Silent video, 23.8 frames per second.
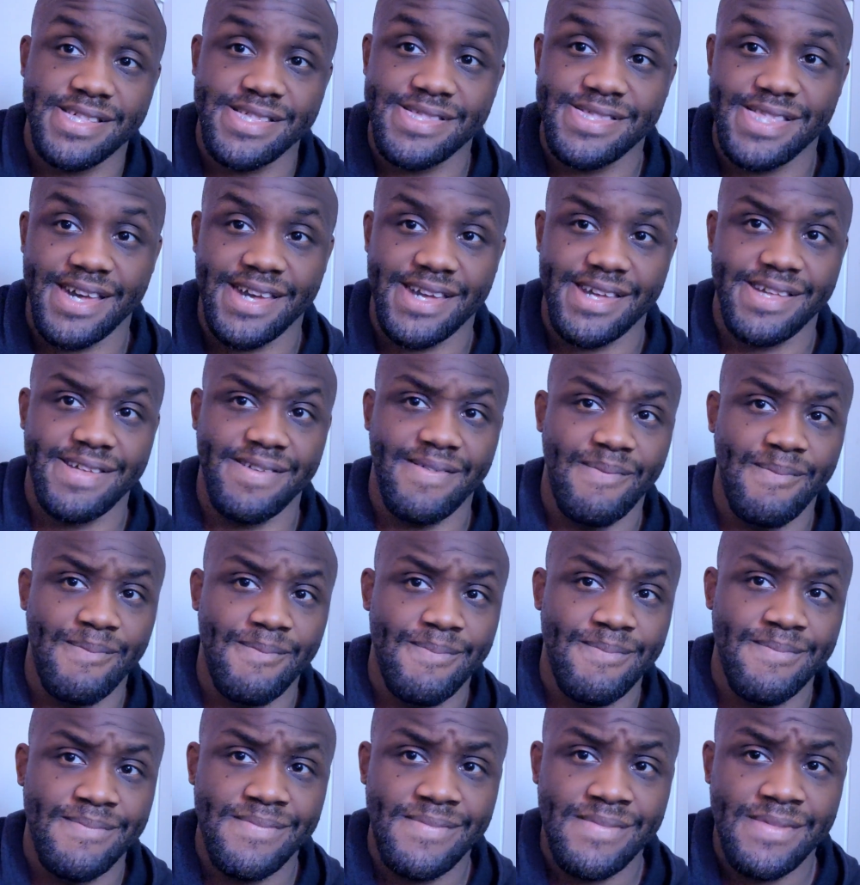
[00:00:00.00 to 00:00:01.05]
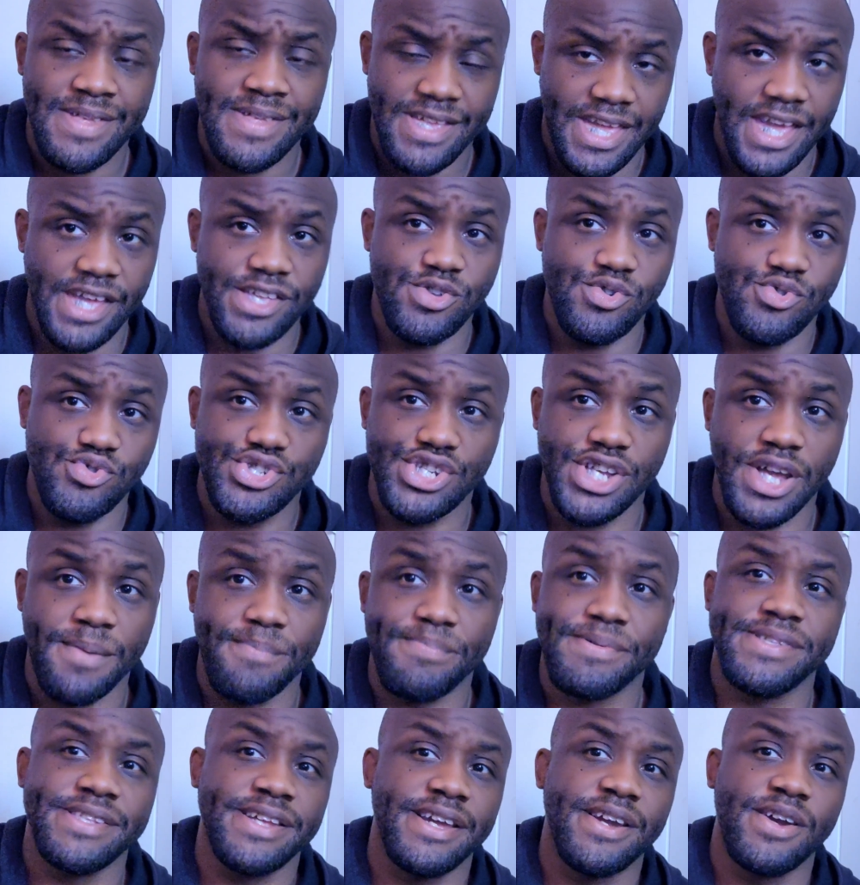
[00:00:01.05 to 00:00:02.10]
Like, can you
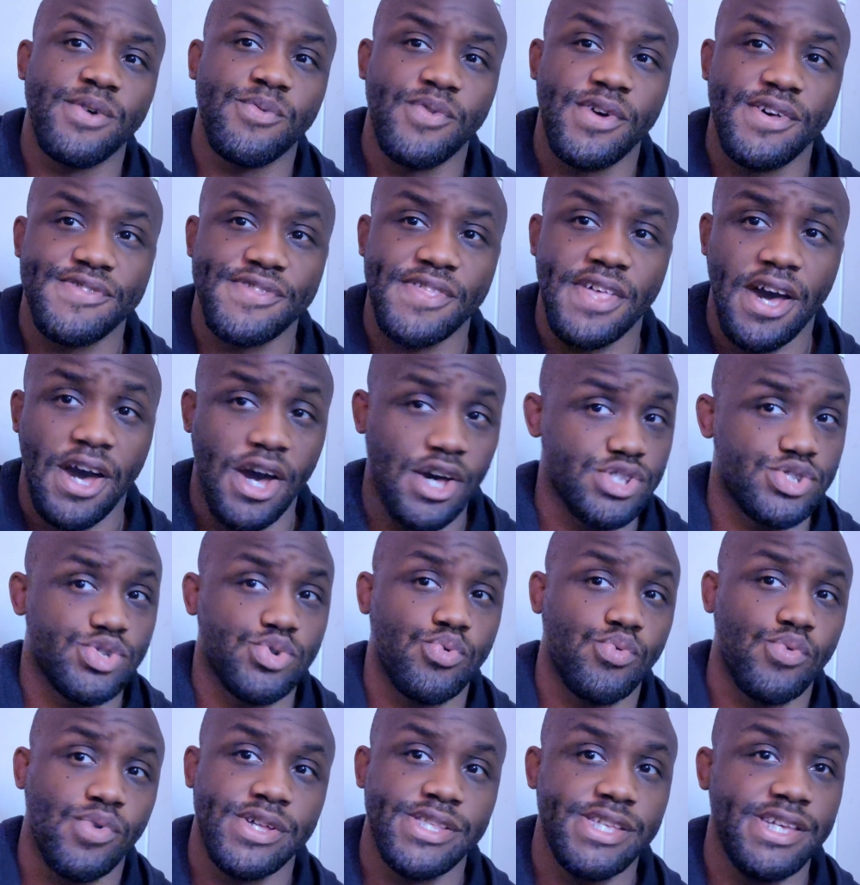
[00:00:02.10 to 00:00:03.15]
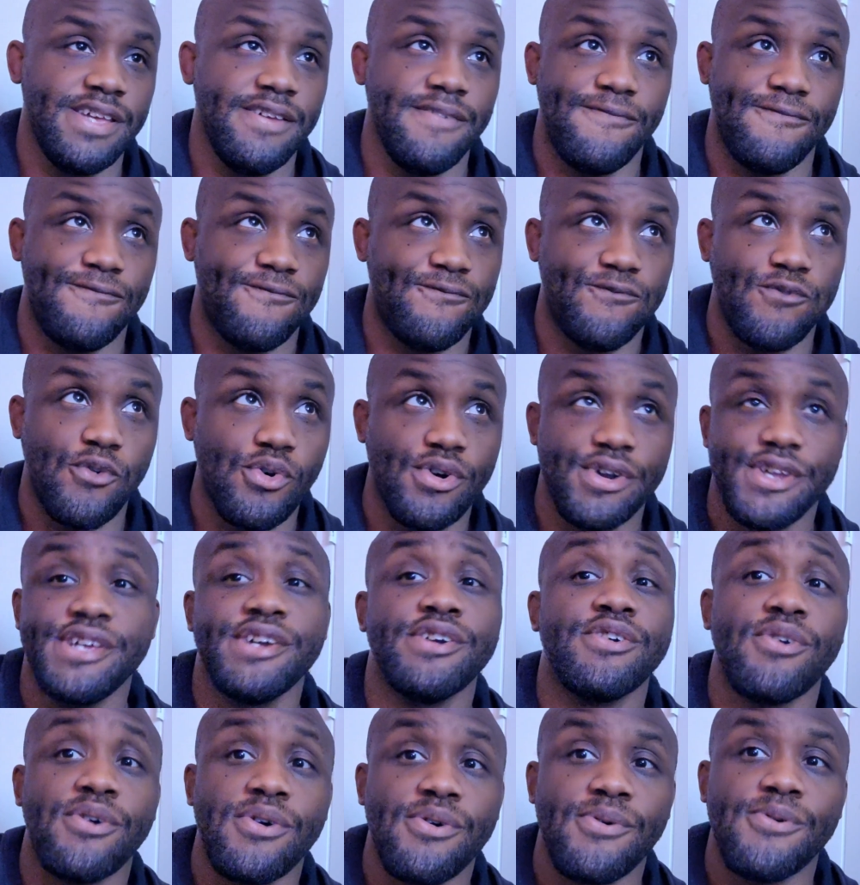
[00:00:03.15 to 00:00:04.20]
jump in there with a
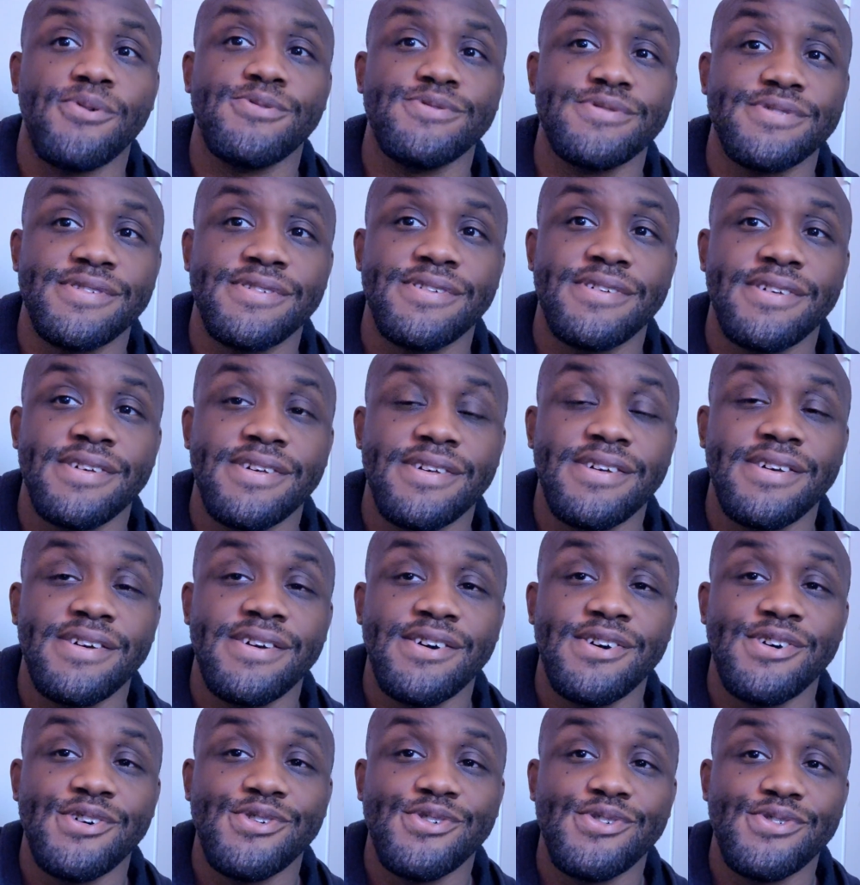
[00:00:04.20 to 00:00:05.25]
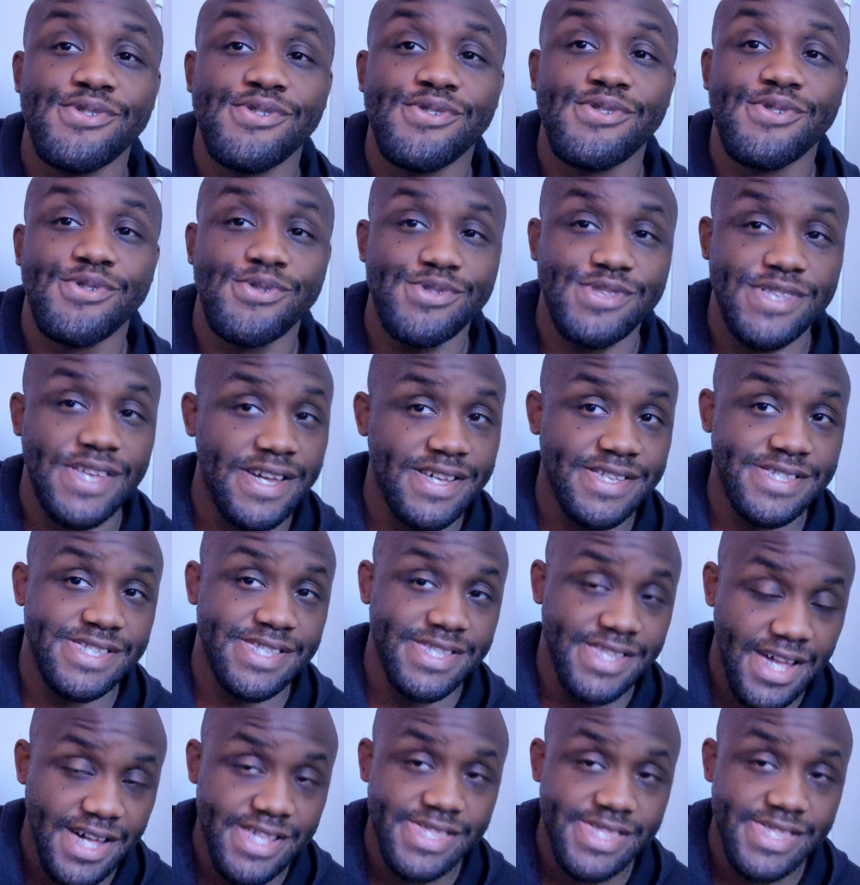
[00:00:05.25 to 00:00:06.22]
twenty-four-year-old who does